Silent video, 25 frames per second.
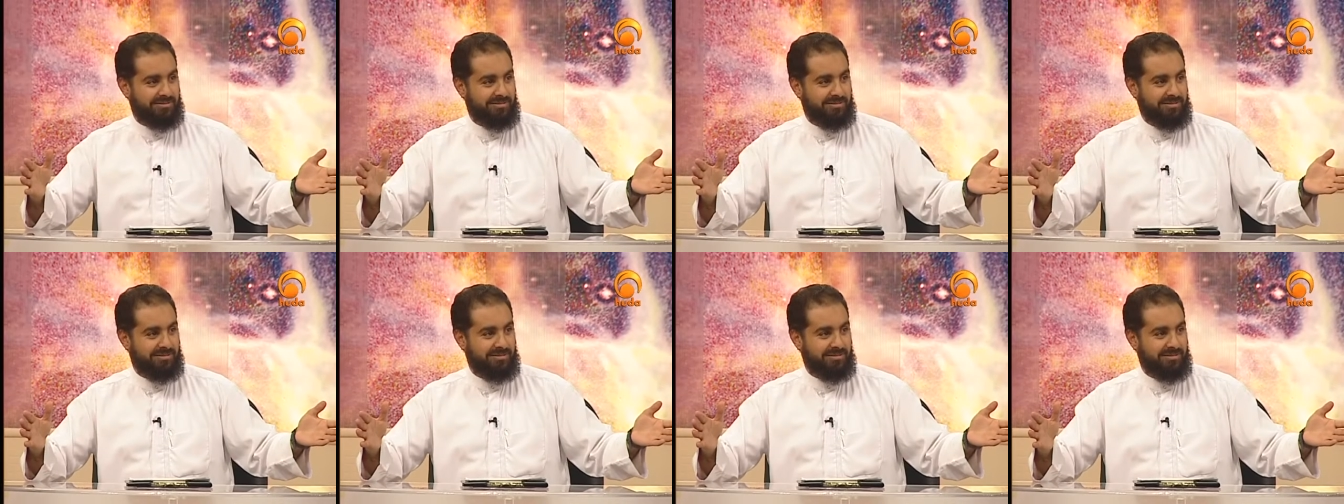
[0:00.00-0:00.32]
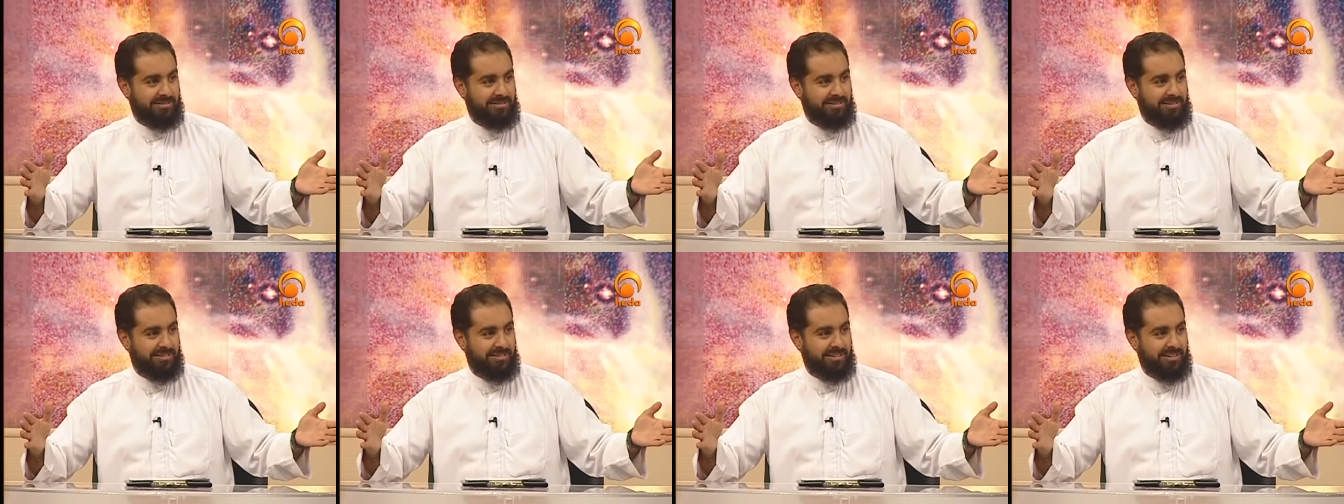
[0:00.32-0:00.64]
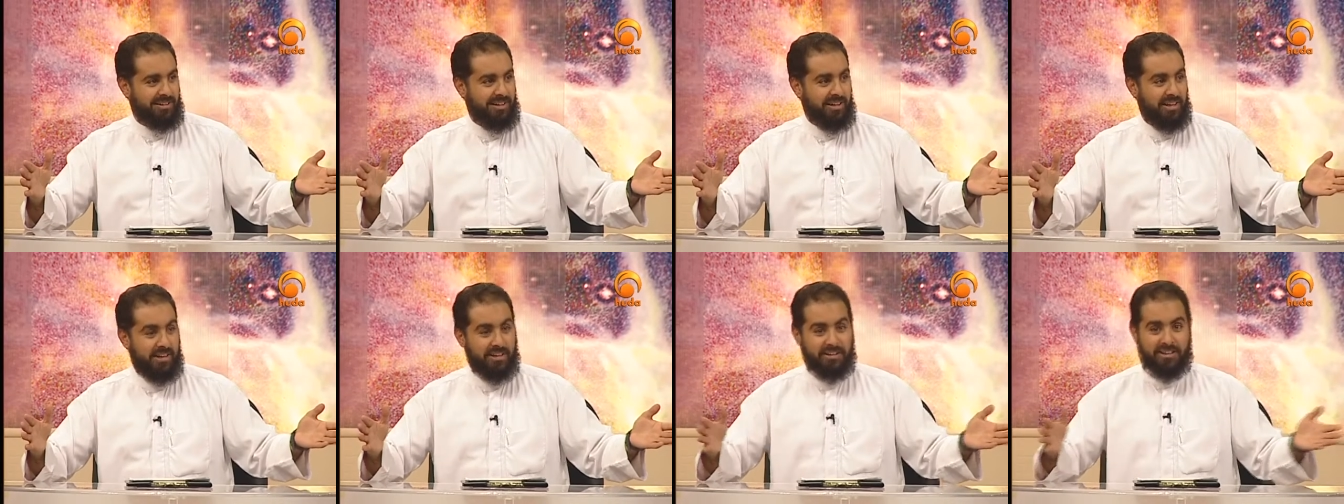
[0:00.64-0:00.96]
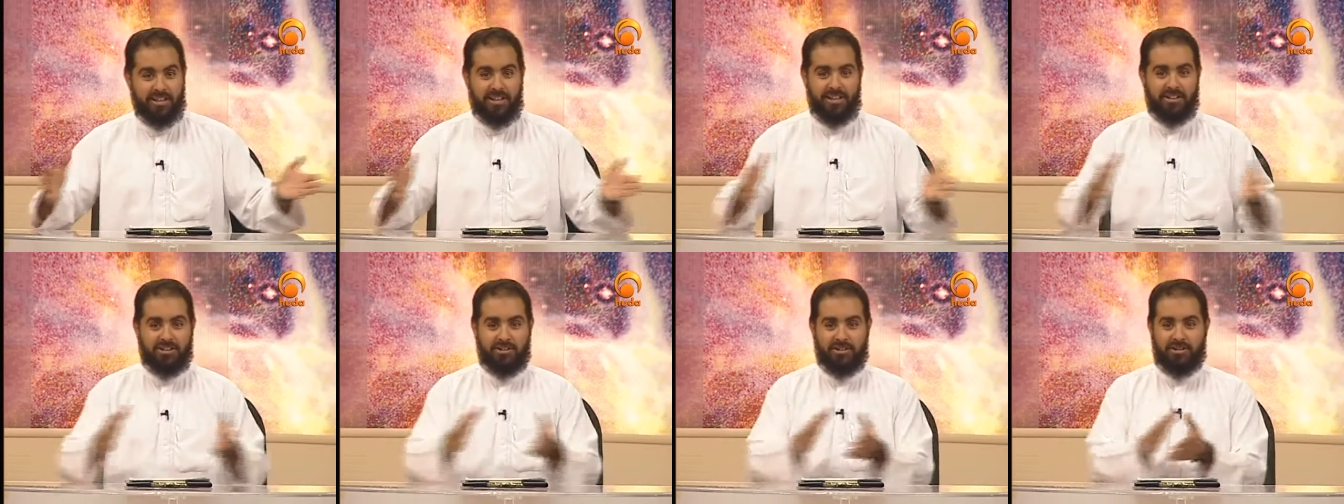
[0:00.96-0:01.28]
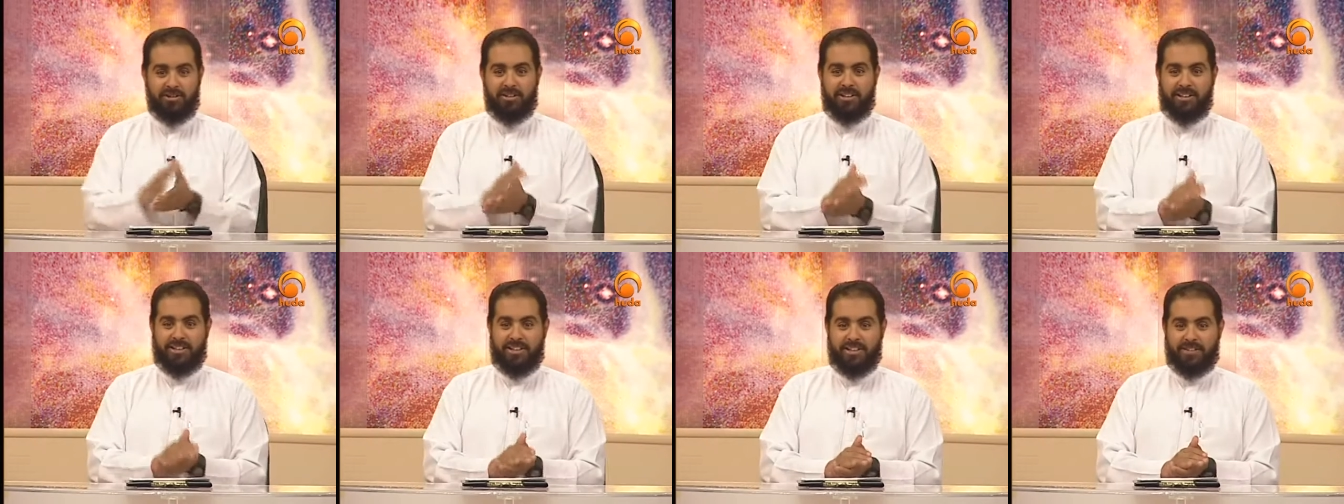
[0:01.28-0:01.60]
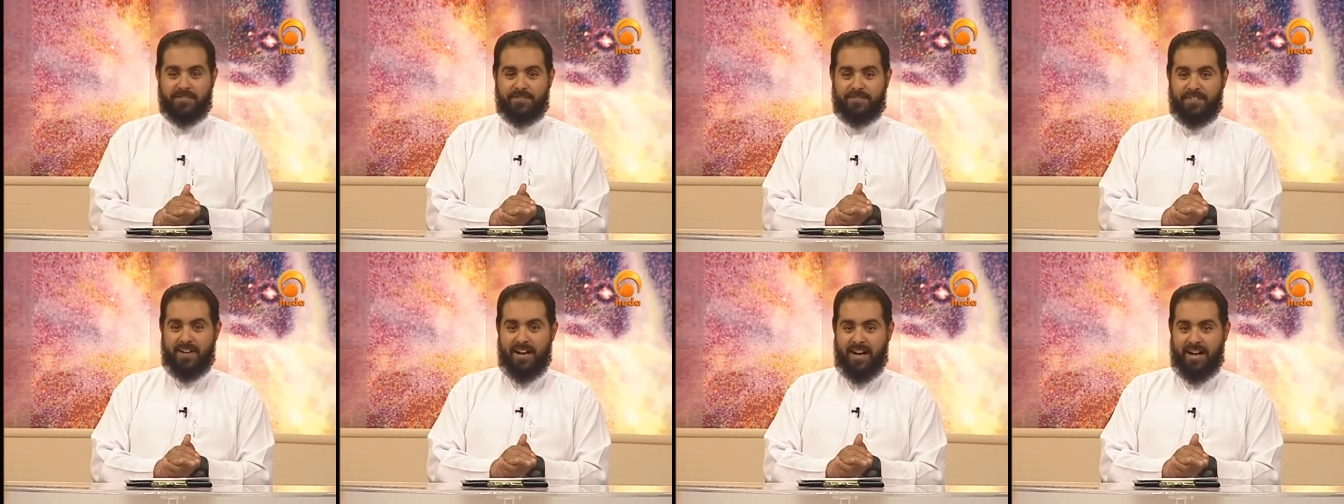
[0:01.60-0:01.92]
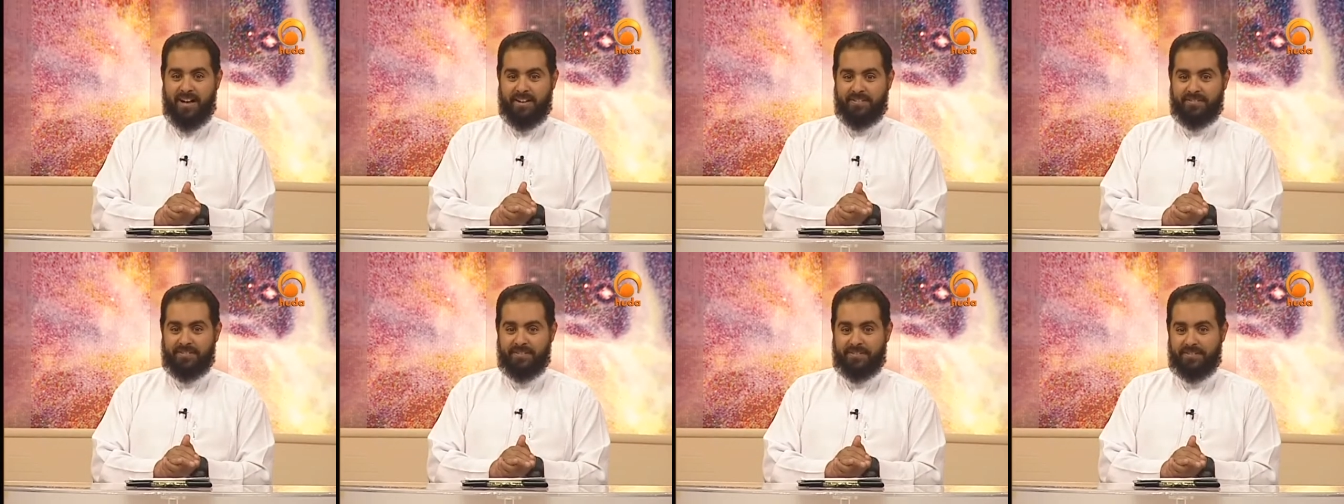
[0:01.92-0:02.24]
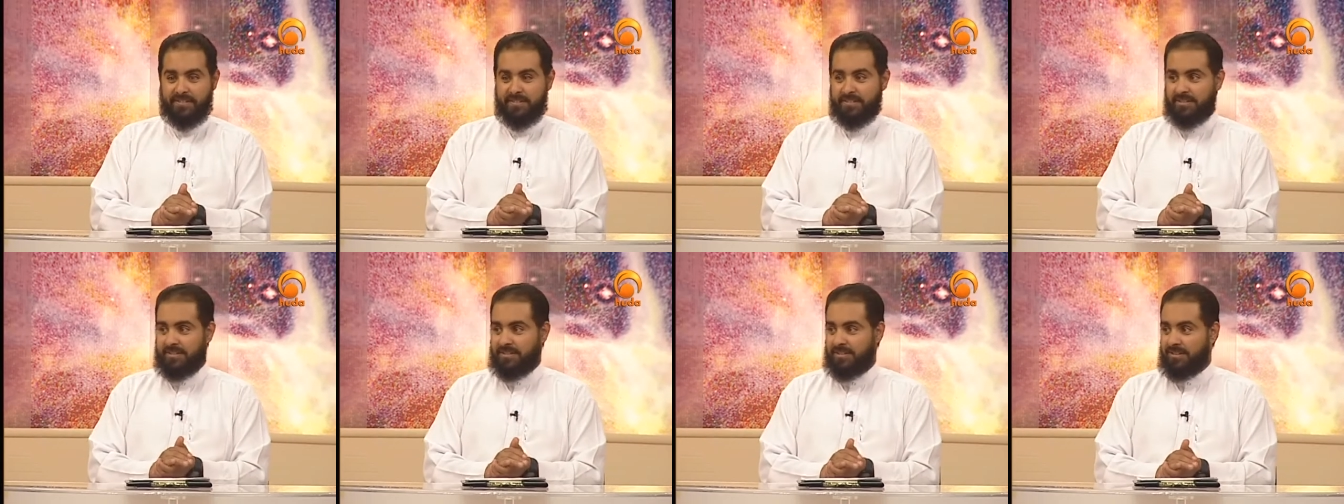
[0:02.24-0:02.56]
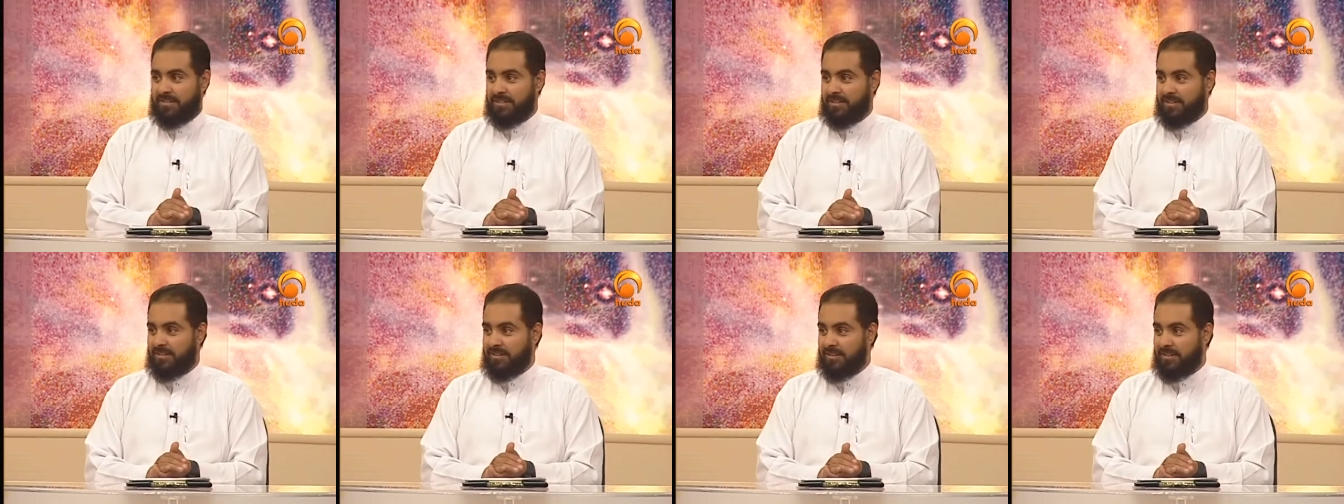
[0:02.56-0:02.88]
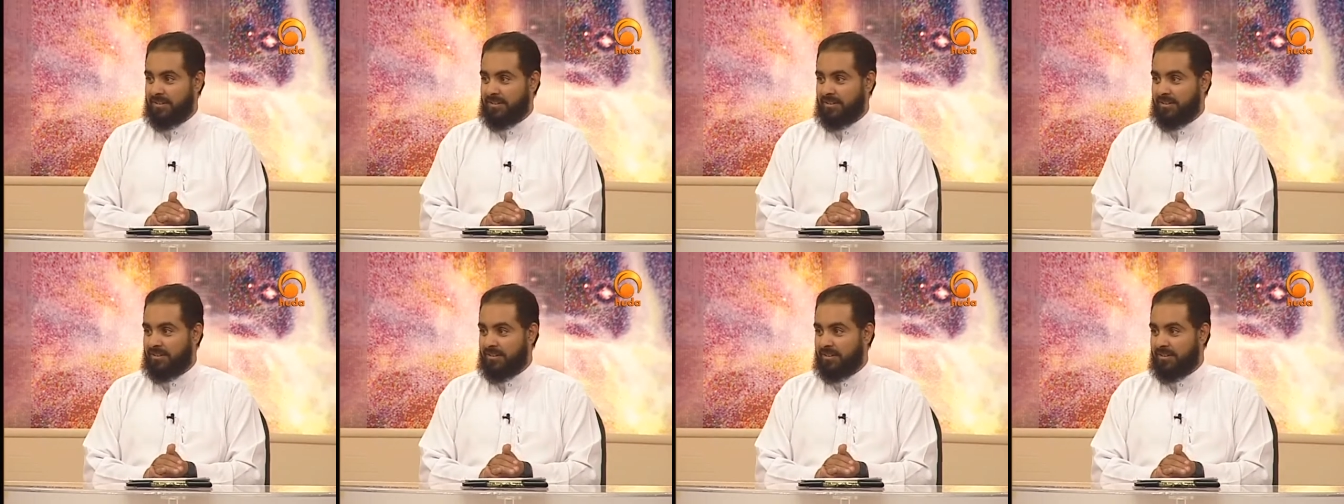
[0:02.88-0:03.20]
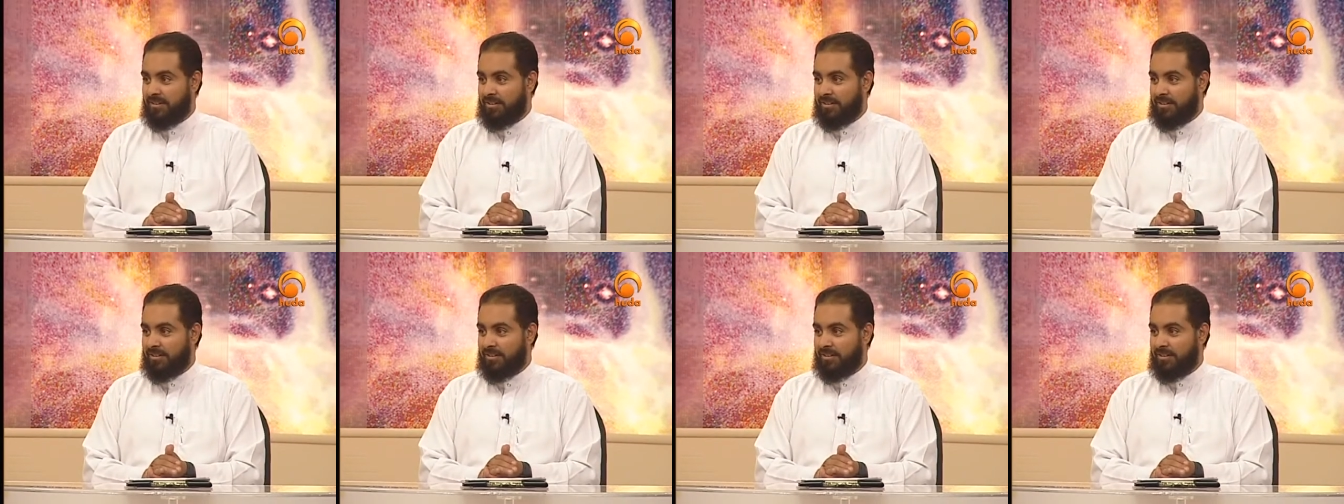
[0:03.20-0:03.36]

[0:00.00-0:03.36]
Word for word: And then you only get five. Yeah.